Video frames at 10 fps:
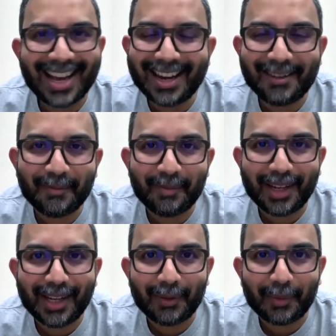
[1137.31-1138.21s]

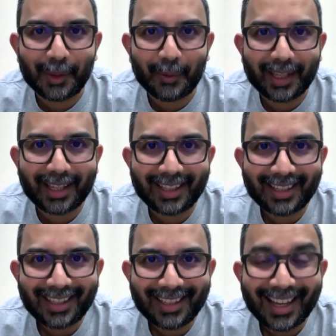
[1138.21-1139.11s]
unbelievable week.
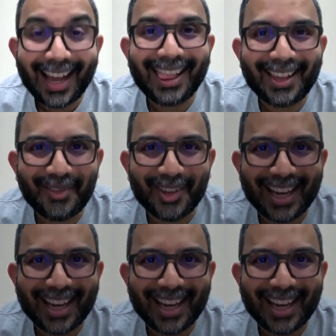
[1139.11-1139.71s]
I love you